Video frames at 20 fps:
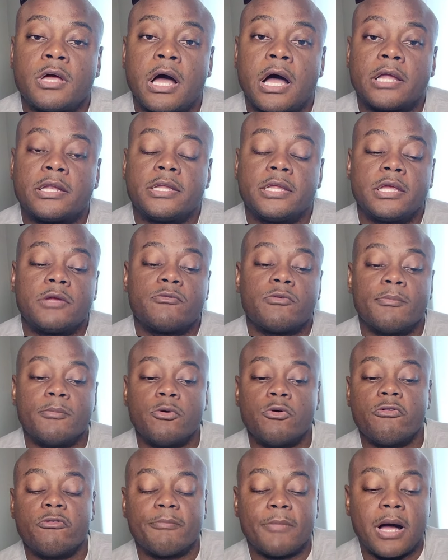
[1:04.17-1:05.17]
I did
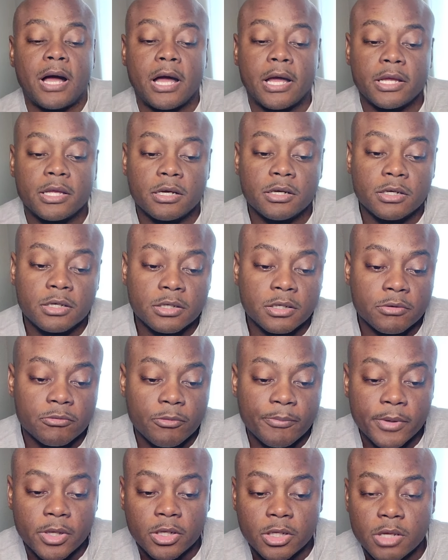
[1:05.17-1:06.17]
remove my
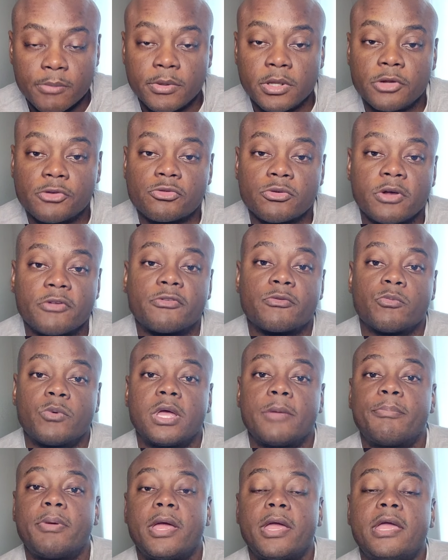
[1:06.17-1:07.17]
Rebuilding Community Trust
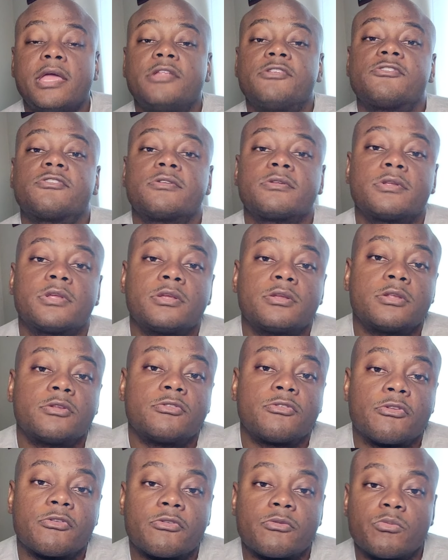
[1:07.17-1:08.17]
webpage.
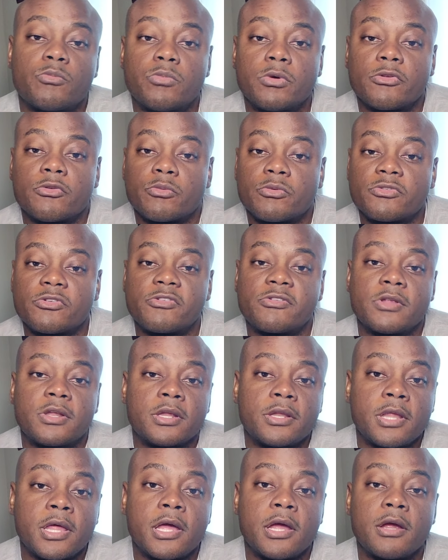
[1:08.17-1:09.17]
It just was just
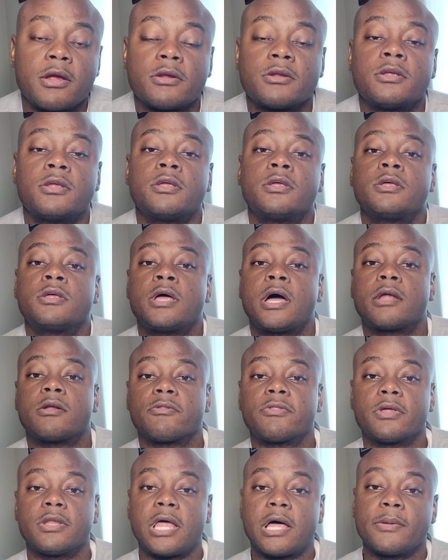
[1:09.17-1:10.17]
sitting there. I
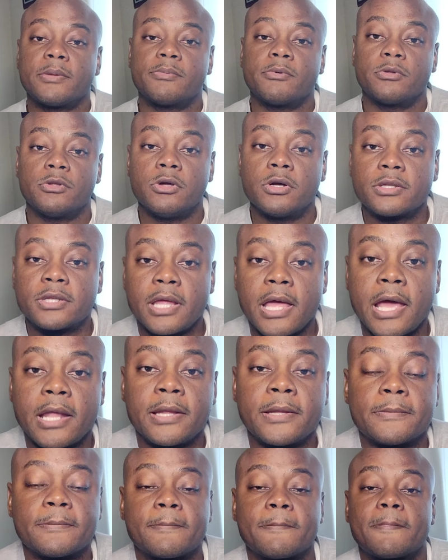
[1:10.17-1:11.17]
don't think a lot of people looked
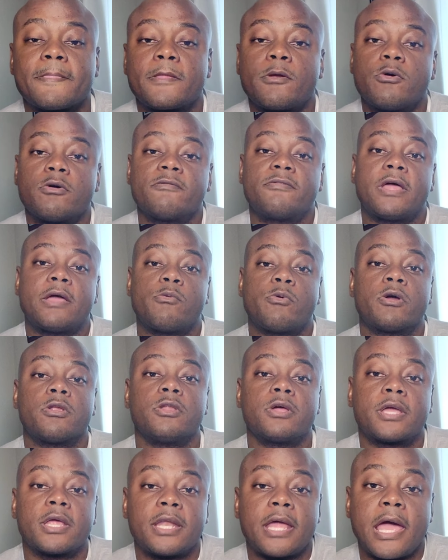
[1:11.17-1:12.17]
at it, or if they were
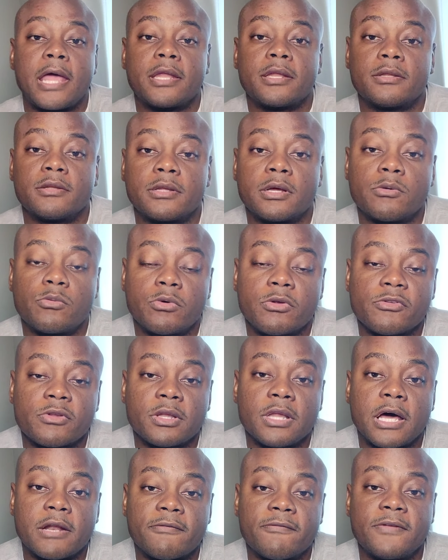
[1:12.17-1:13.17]
looking at it, I
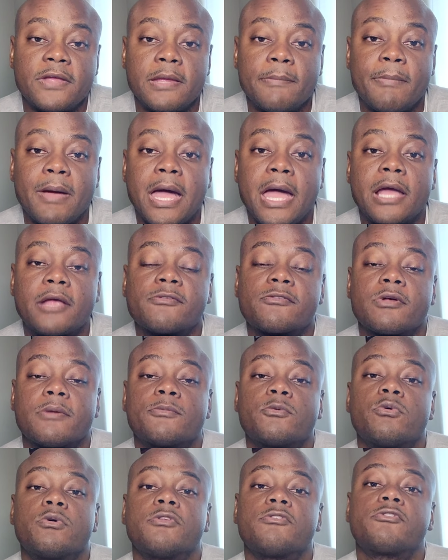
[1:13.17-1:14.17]
wasn't a lot of feedback. So
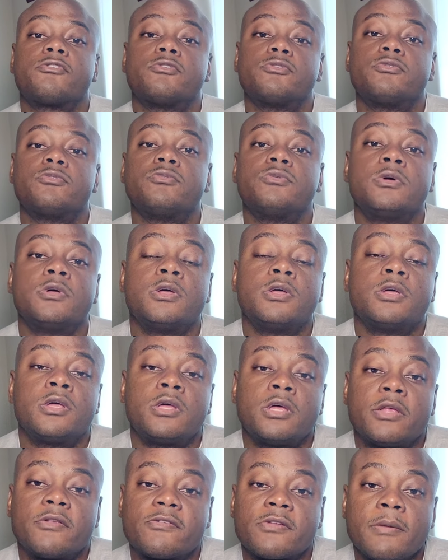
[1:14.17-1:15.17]
I'm going to,
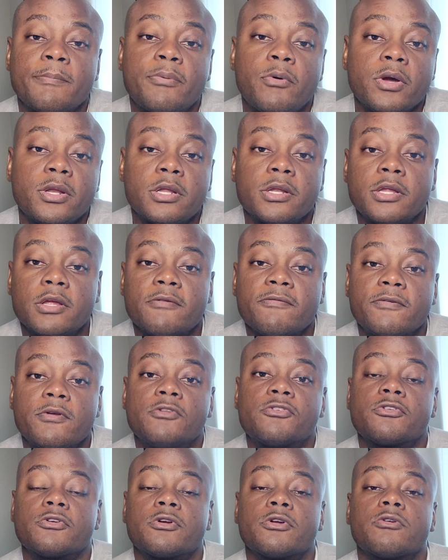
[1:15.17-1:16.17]
at some point in the near
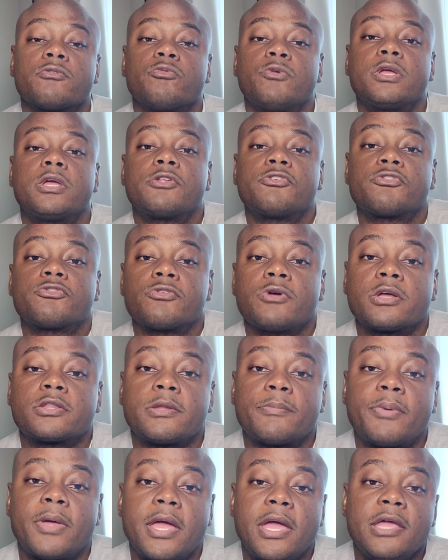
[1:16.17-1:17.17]
future,
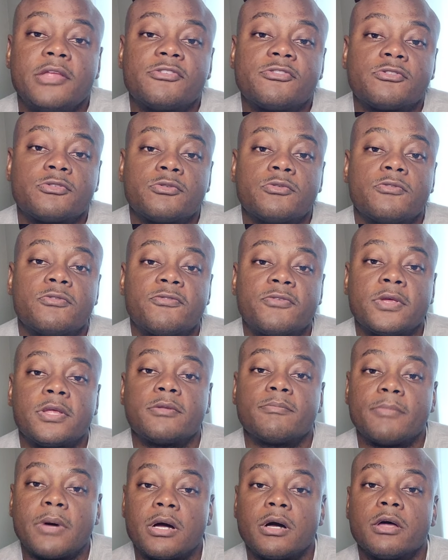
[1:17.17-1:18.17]
reconstruct the page to
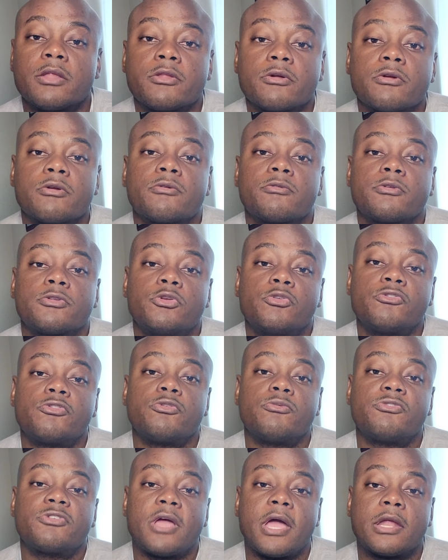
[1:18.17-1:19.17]
fit my other
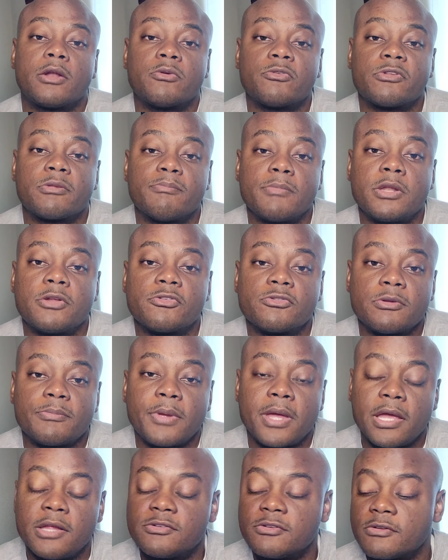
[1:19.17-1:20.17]
YouTube channels and ministry
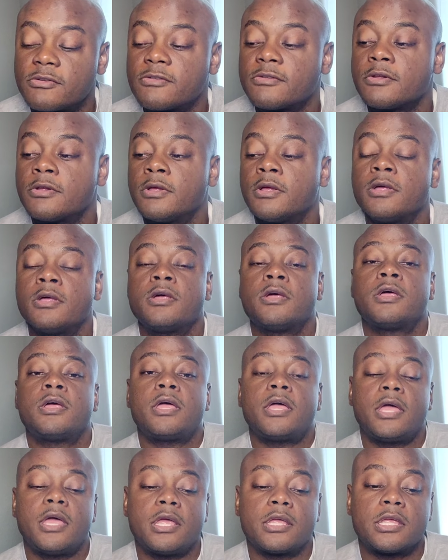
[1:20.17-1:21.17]
pages,
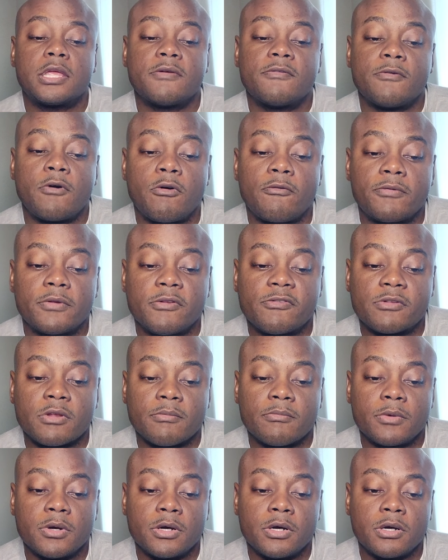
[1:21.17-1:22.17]
and give hopefully
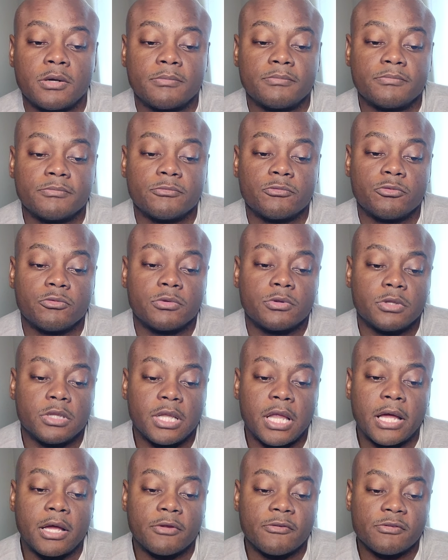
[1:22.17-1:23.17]
some
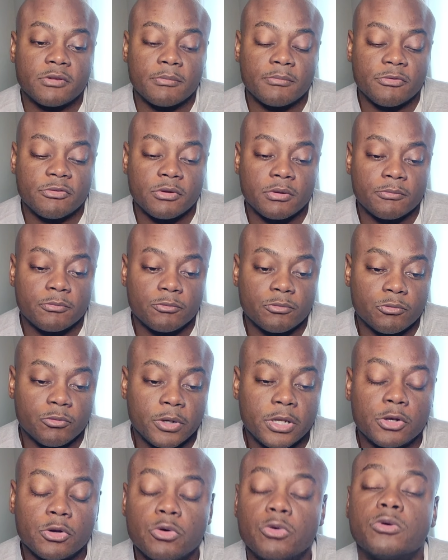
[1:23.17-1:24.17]

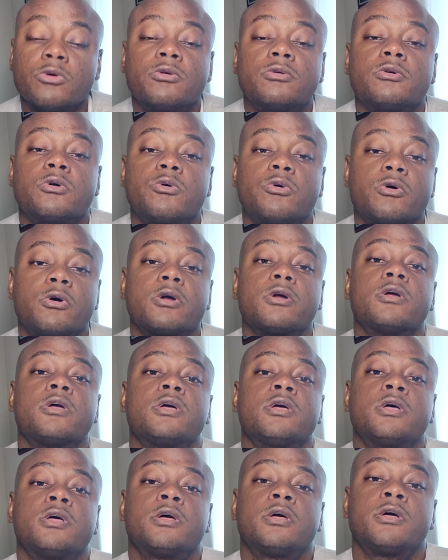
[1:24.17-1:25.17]
renewal or
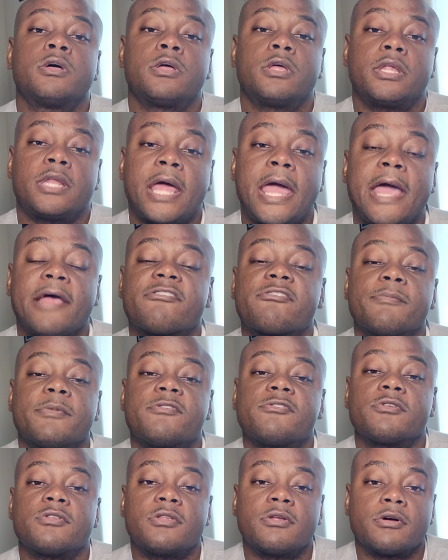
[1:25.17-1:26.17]

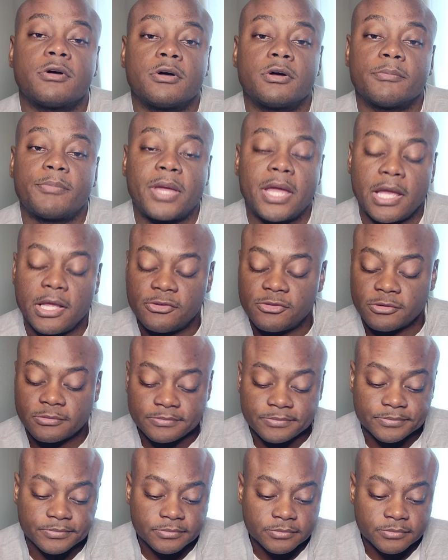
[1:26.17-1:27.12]
enhancement to the page.